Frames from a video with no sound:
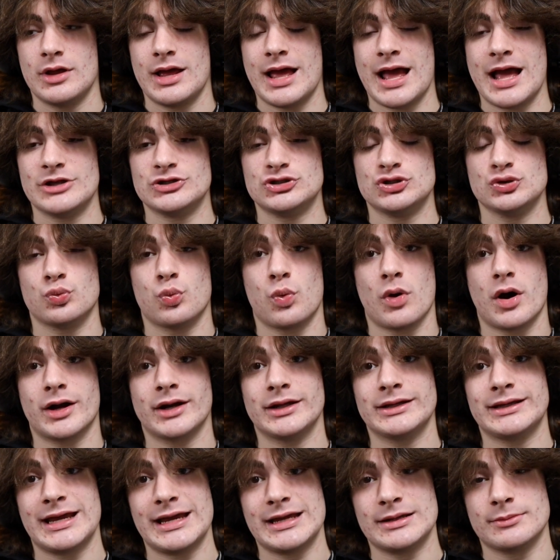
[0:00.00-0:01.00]
and you want to
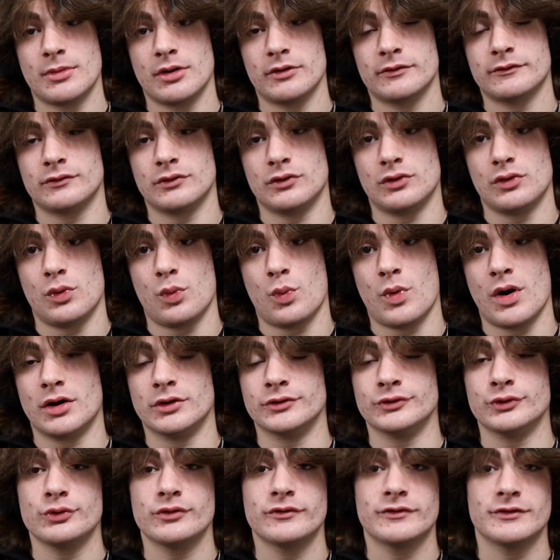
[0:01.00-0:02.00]
gain muscle while
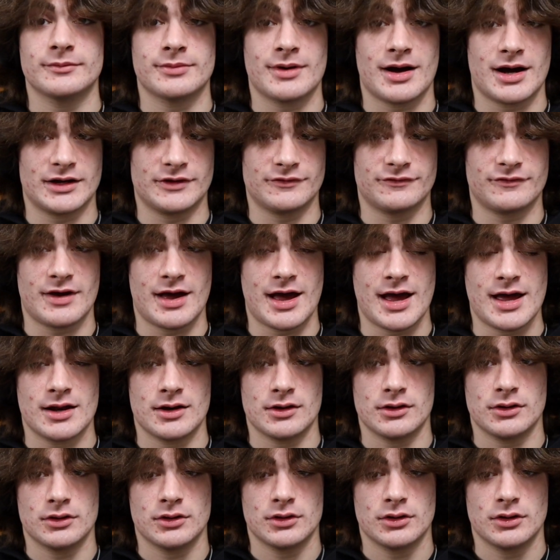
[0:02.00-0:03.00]
losing body
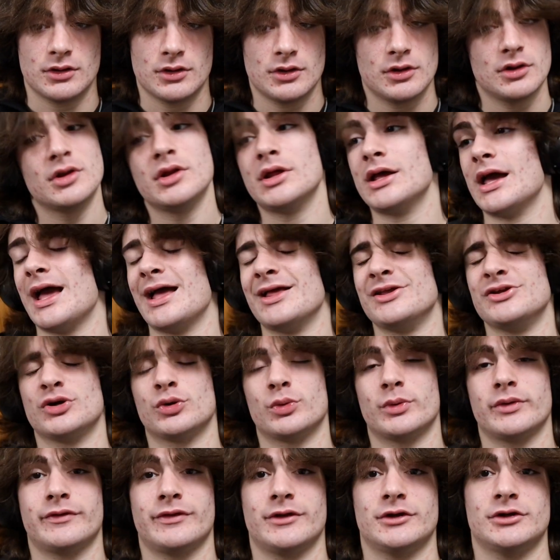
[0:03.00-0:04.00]
fat, and you're
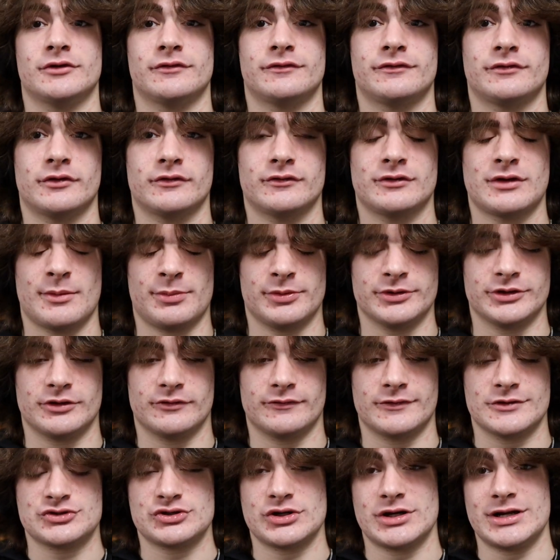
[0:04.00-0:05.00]
within your first couple years
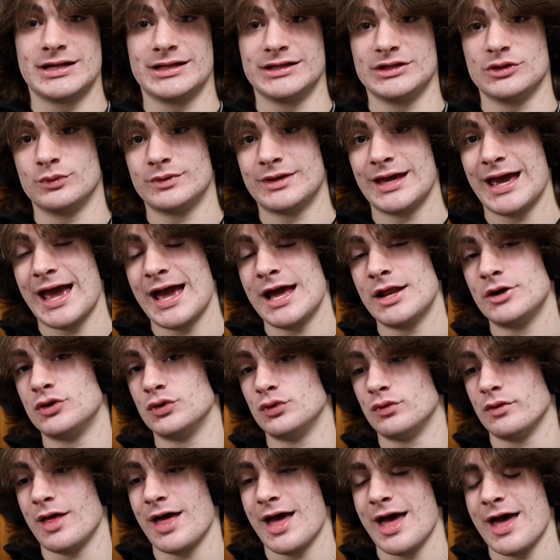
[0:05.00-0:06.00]
of training, you can do
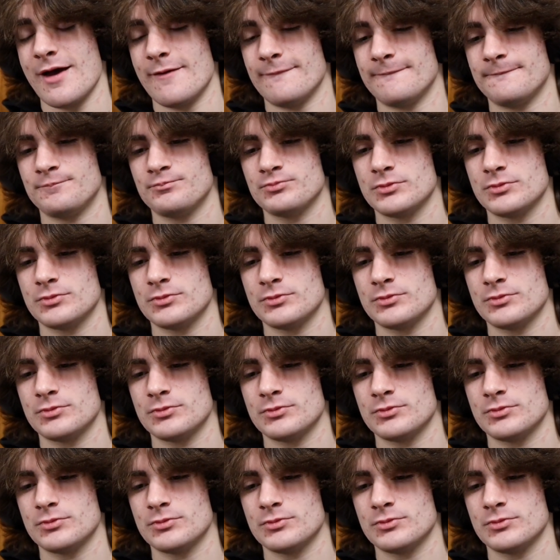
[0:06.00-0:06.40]
that.